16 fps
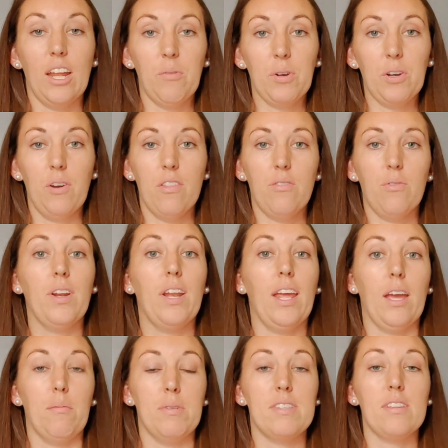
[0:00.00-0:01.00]
Today we're going through
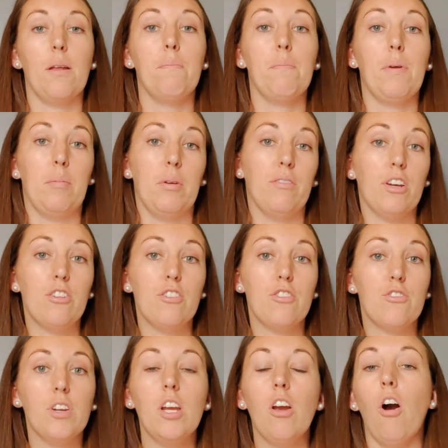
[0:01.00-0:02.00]
an Amazon baby
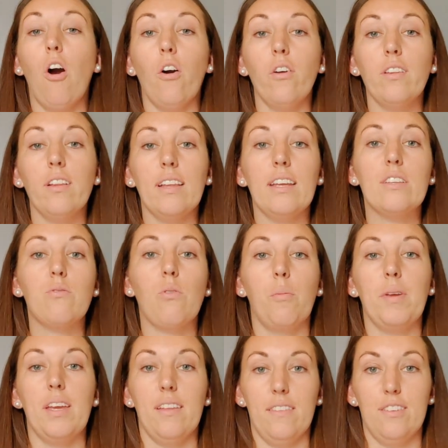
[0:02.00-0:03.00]
registry. All the links
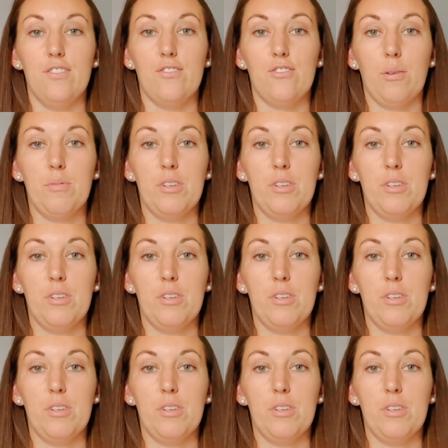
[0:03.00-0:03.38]
will be in the